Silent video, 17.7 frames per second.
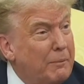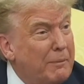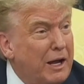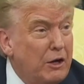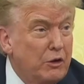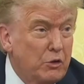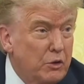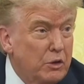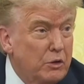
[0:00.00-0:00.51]

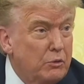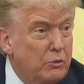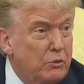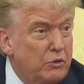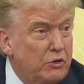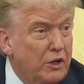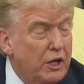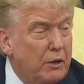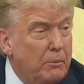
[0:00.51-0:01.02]
checking him out,
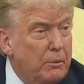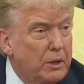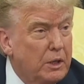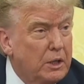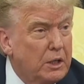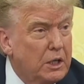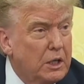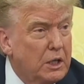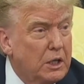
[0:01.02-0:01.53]
and
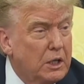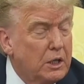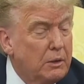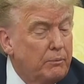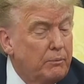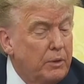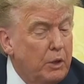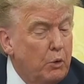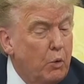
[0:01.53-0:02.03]
seeing. But
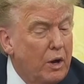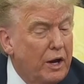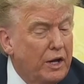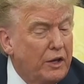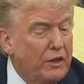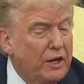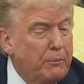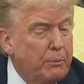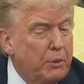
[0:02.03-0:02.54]
he
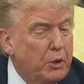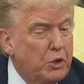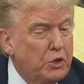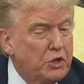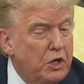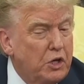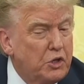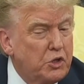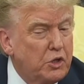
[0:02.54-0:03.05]
wanted that
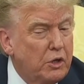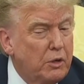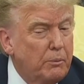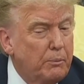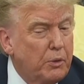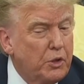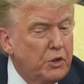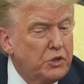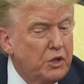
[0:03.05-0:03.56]
person, a
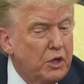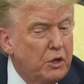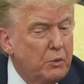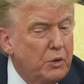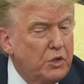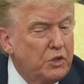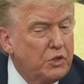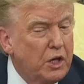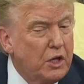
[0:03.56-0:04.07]
certain
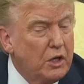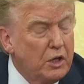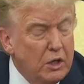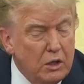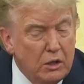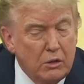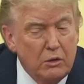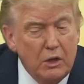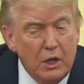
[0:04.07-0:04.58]
person, and we
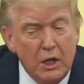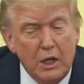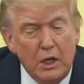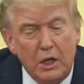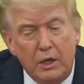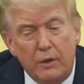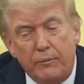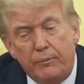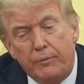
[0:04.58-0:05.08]
said no.
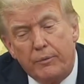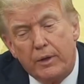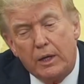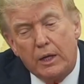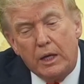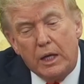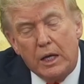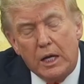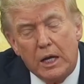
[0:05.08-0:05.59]

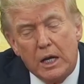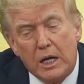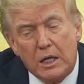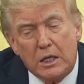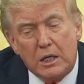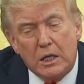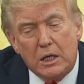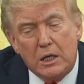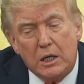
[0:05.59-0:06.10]

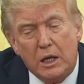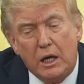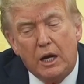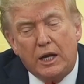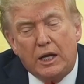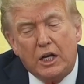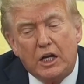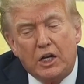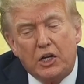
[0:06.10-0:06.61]
And
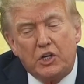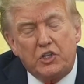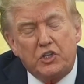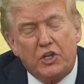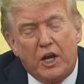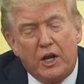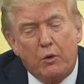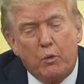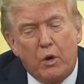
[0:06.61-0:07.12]
I can
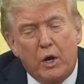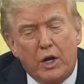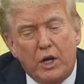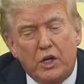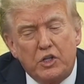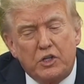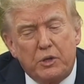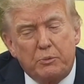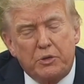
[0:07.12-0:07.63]
understand
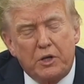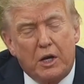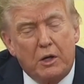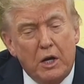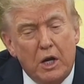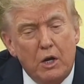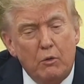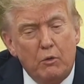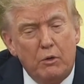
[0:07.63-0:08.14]
why he's
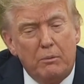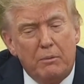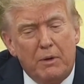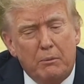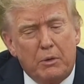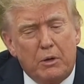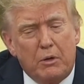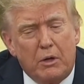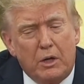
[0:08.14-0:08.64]
upset.
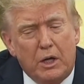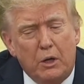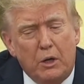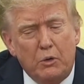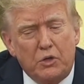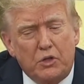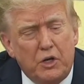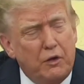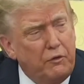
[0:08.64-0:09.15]
Remember,
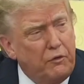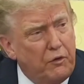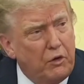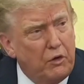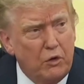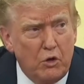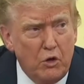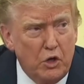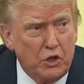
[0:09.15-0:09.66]
he was
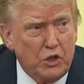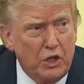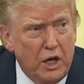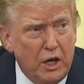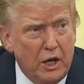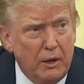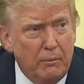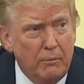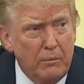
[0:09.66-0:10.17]
here for a
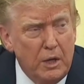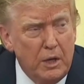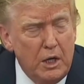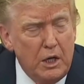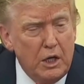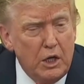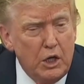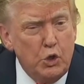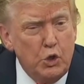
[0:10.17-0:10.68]
long time.
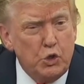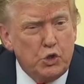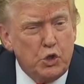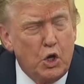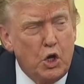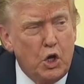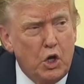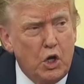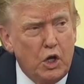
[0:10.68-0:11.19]

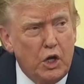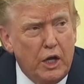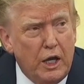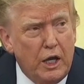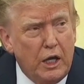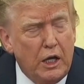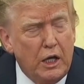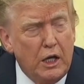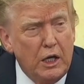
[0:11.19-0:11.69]
You
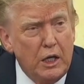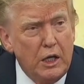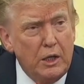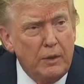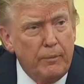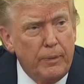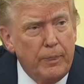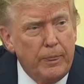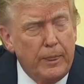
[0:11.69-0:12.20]
saw a